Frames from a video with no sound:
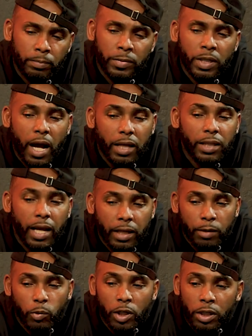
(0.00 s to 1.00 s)
Not
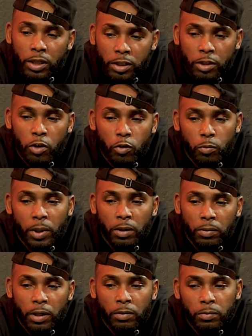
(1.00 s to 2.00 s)
like it was. No, I
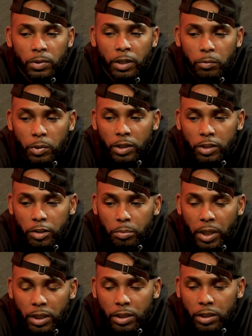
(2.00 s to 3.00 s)
don't, I don't think we
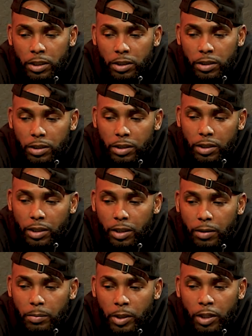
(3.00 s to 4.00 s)
expected it
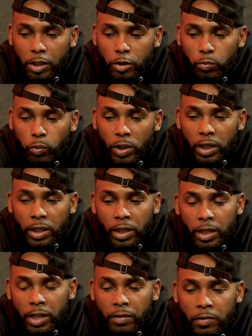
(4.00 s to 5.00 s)
because we
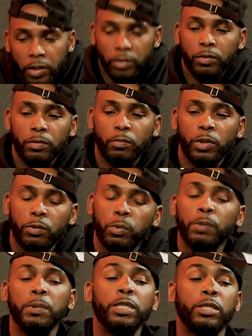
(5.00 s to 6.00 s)
didn't even we
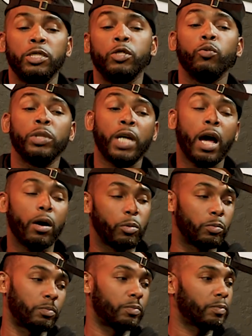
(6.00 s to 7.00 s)
we, just was doing an
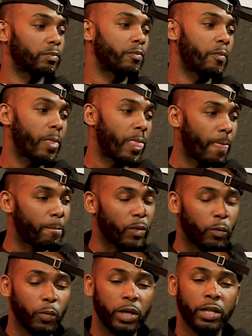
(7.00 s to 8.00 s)
album. Yeah.
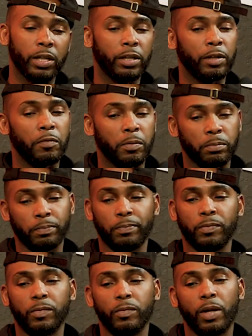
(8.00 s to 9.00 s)
We didn't even.
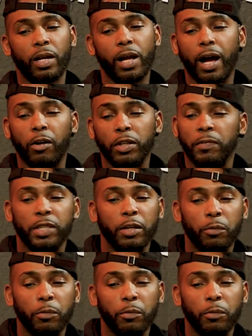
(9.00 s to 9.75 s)
I don't even